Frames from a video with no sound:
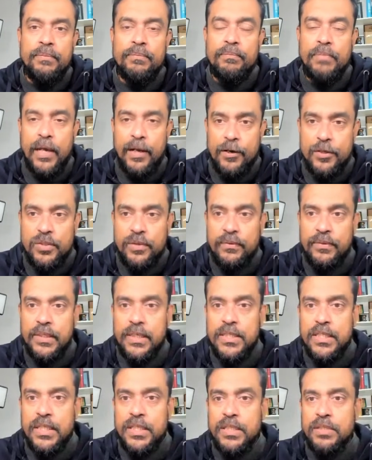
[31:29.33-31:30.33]
Microsoft
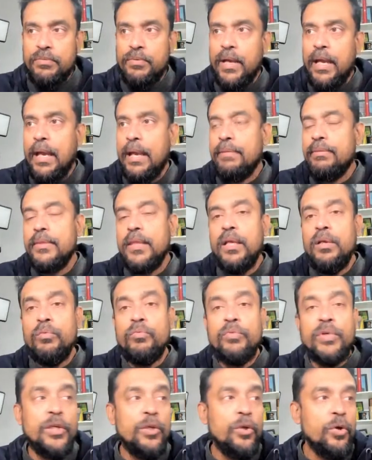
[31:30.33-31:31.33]
365, and then
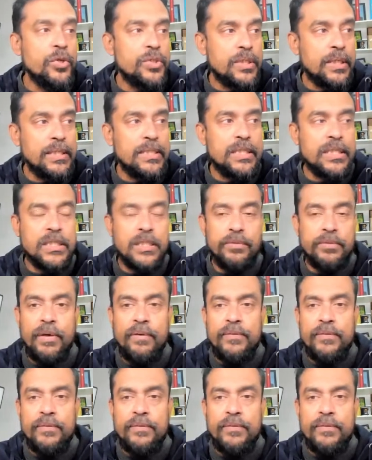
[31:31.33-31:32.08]
Windows 365,